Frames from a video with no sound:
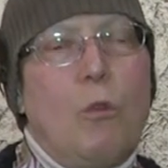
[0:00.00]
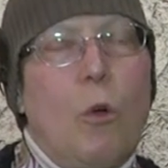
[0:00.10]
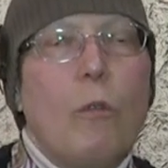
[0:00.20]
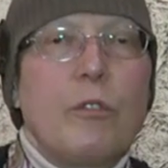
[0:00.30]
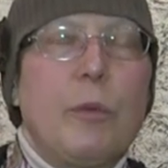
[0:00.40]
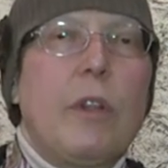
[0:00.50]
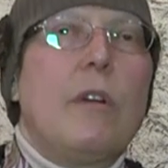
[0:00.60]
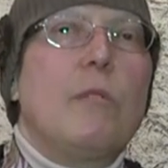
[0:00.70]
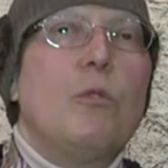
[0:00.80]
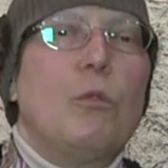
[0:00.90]
She
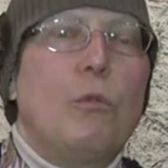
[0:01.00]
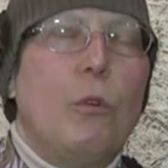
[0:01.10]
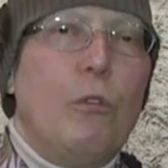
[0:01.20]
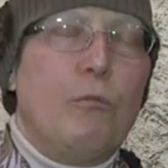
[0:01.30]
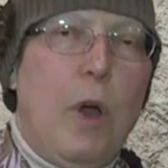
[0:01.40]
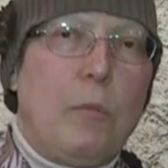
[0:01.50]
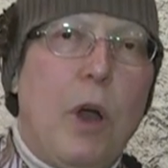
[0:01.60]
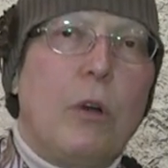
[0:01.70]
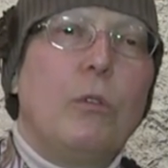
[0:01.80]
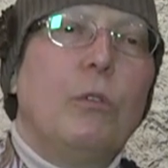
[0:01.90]
referred to the idea of the
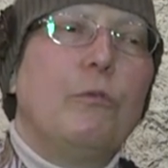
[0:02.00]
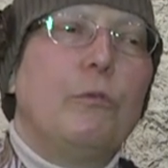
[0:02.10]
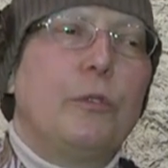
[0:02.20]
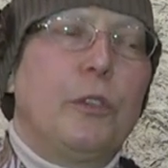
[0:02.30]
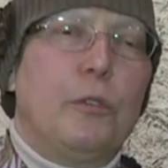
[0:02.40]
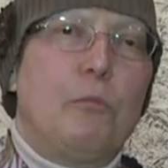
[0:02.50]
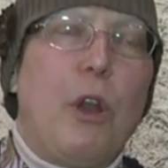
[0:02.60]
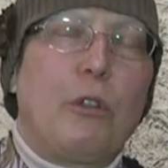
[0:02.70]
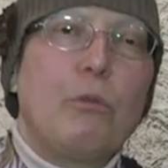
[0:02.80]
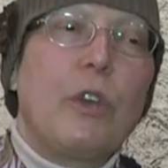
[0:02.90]
feast, the
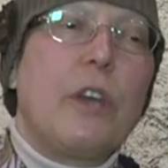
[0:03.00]
songs,